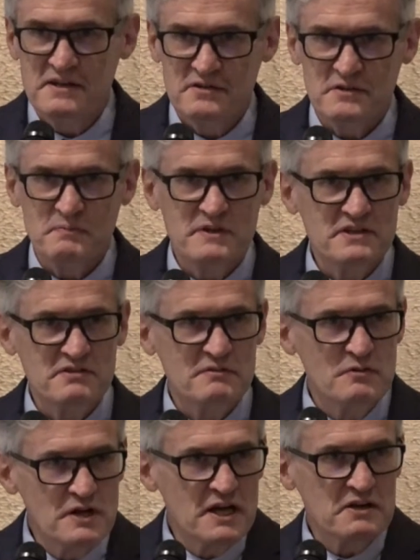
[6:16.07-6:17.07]
So please
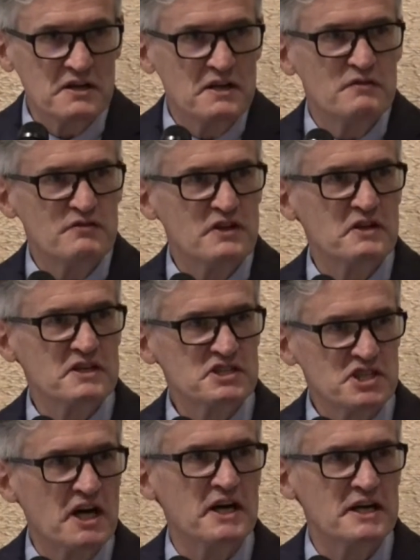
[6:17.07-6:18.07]
do not feel
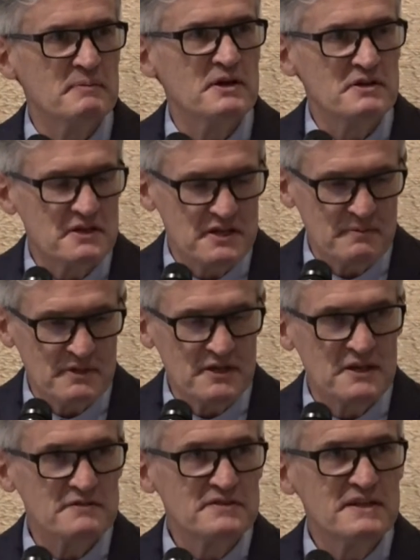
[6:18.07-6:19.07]
shy about cutting me
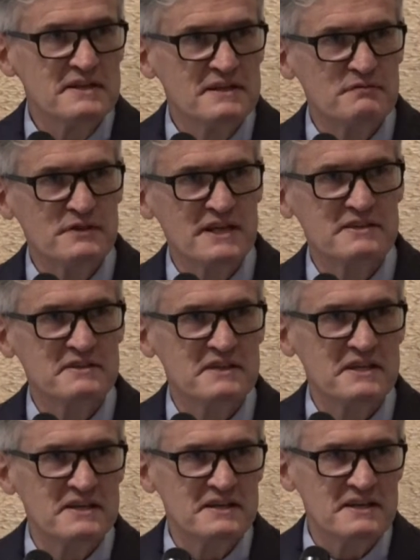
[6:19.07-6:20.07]
off if we get to
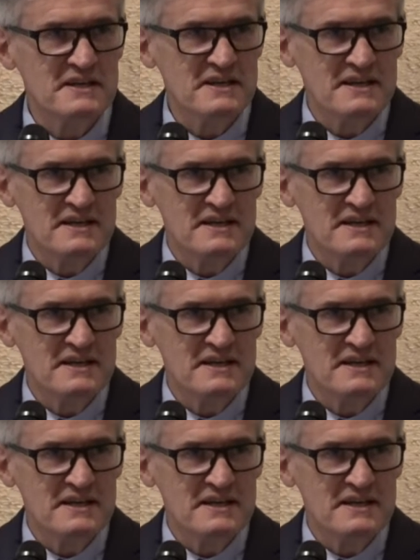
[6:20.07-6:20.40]
the end.